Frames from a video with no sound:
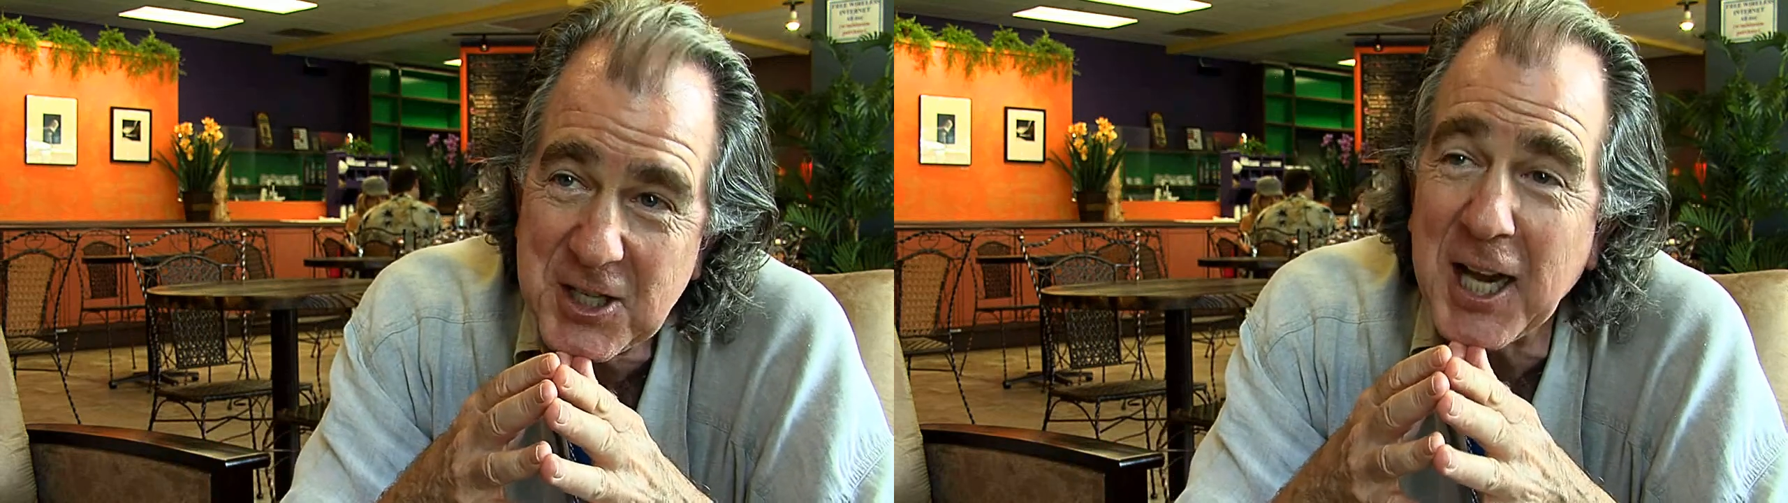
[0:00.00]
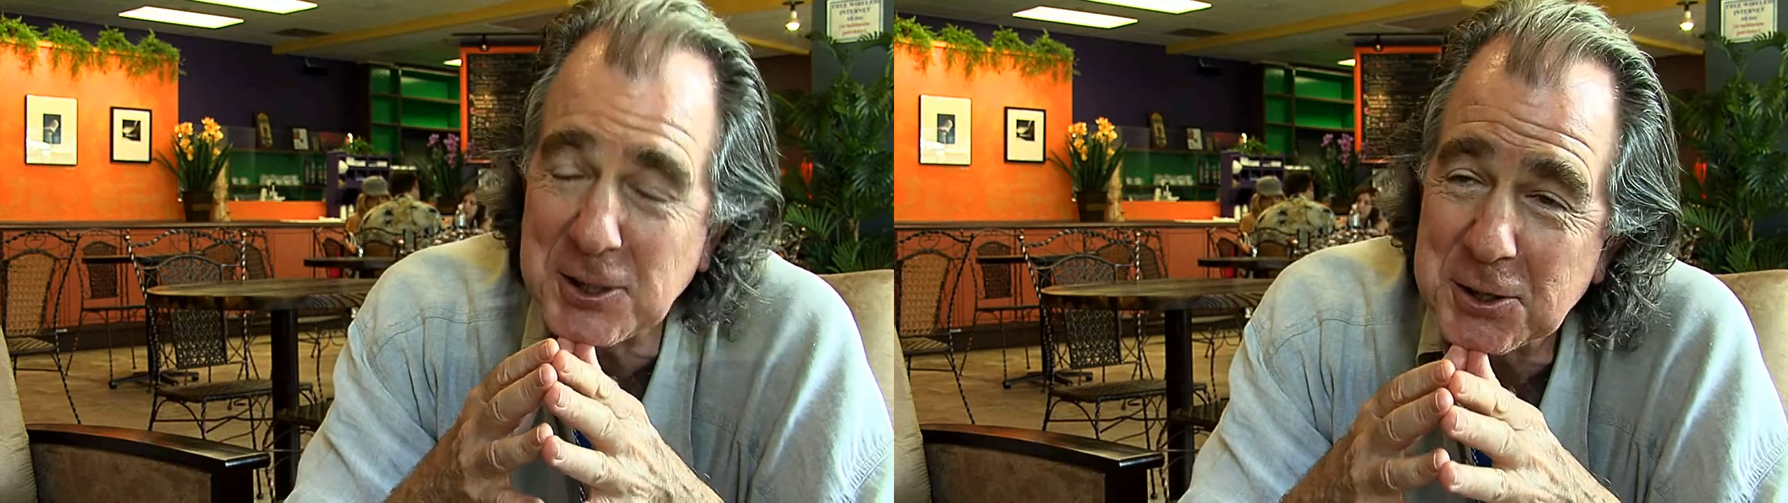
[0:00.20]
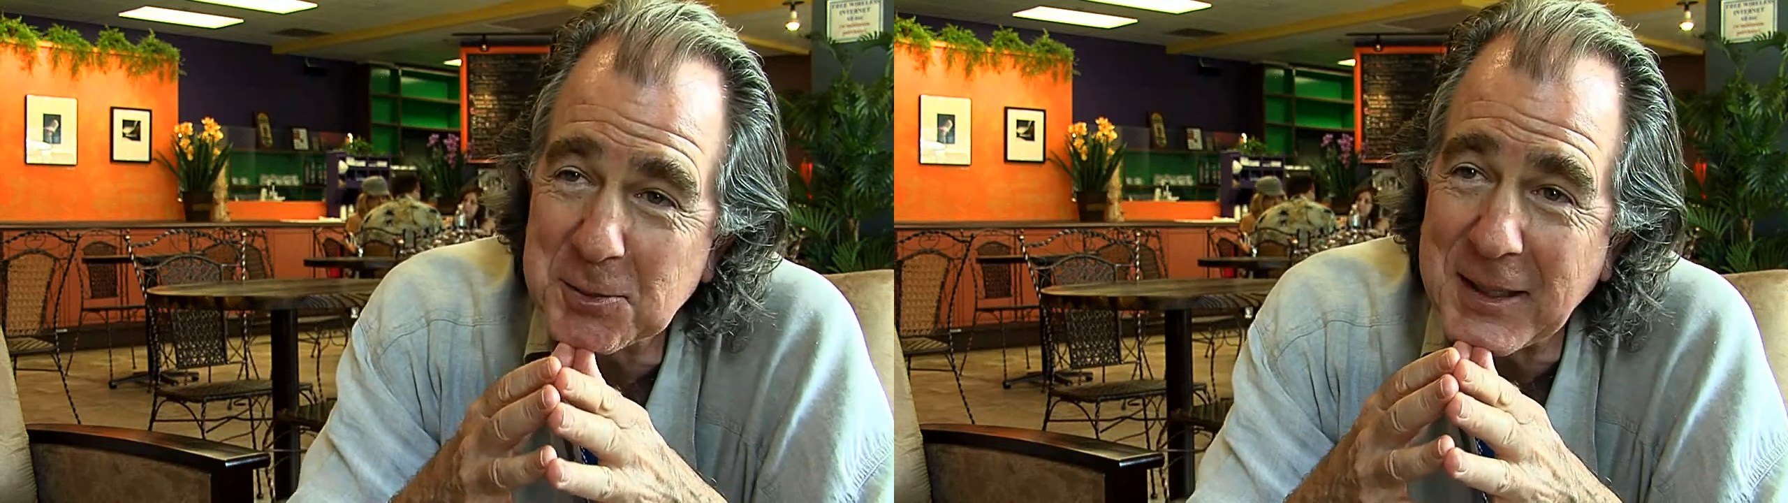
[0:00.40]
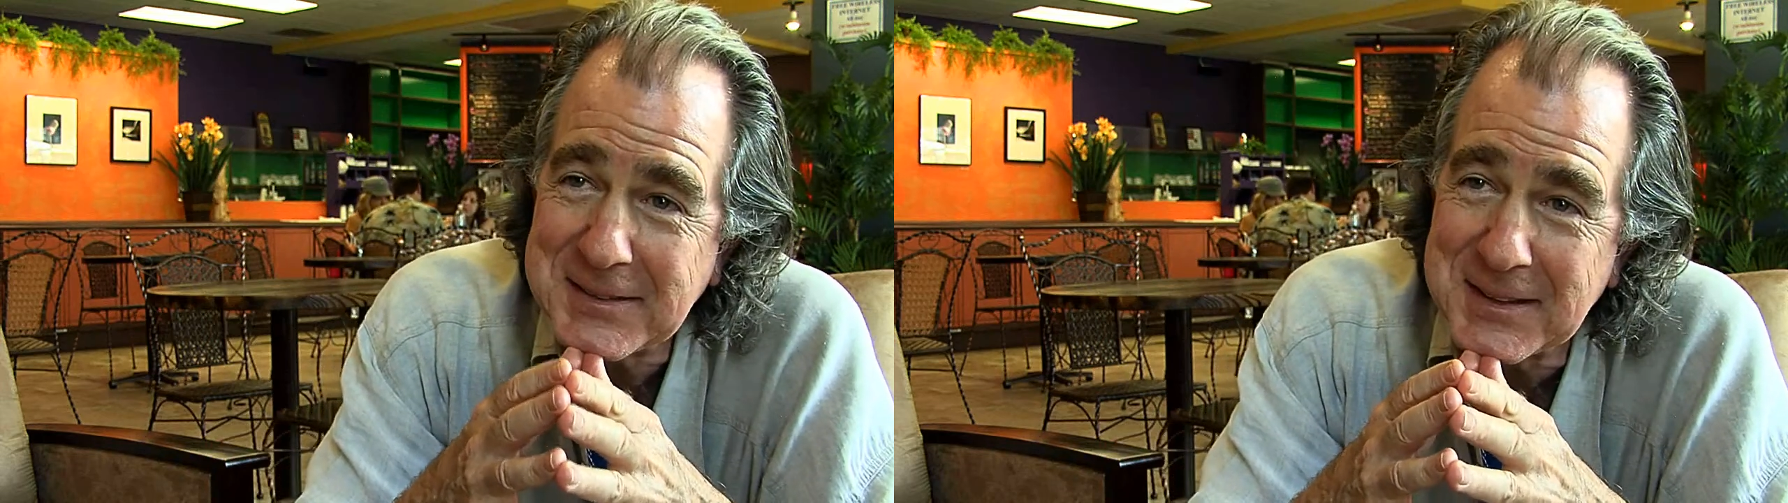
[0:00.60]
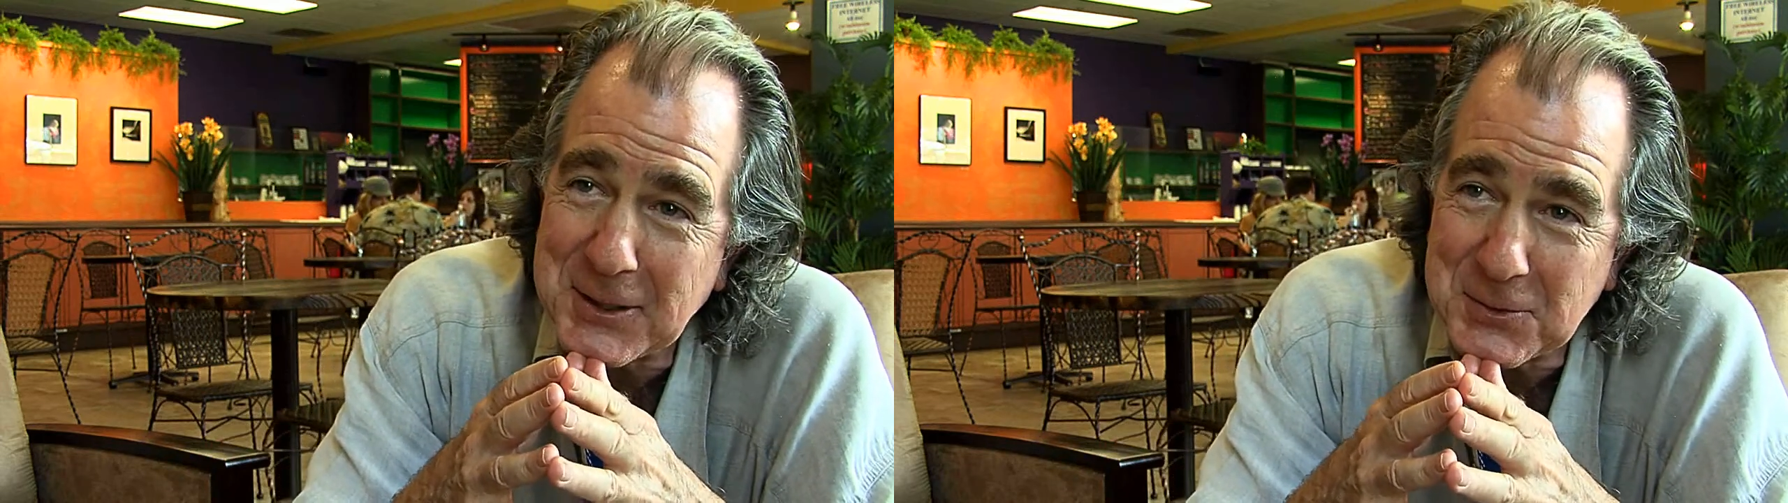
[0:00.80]
challenge to
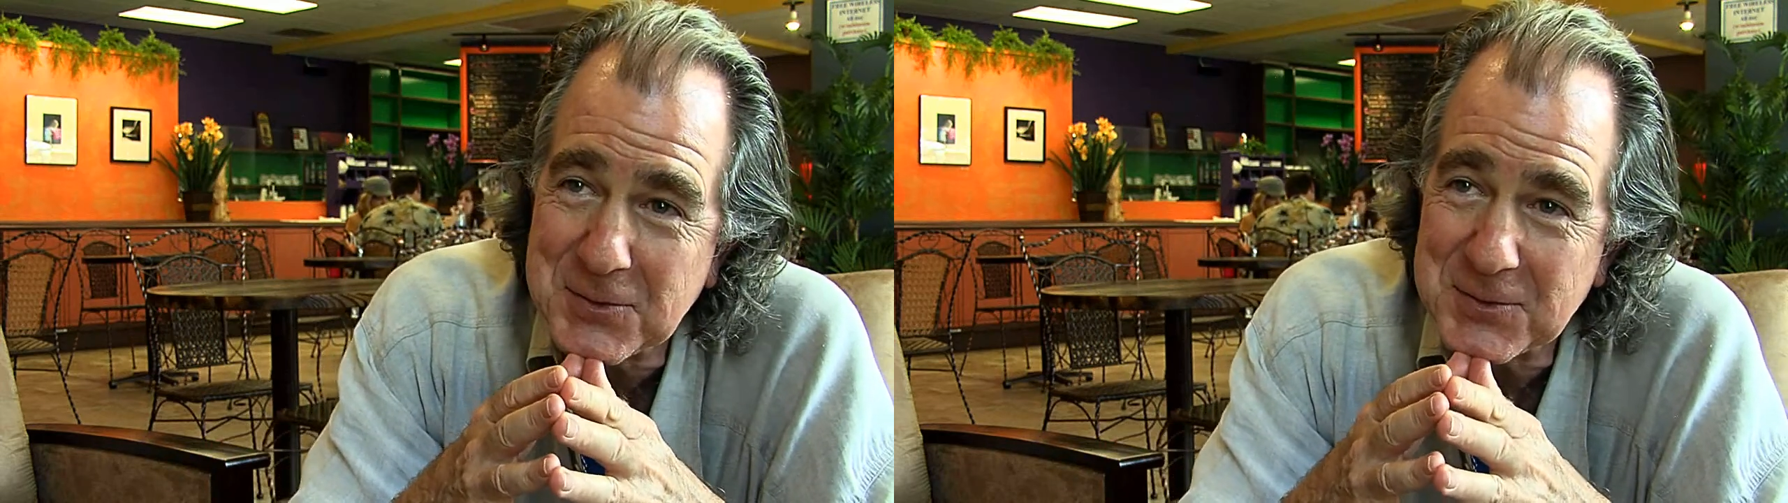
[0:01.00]
myself.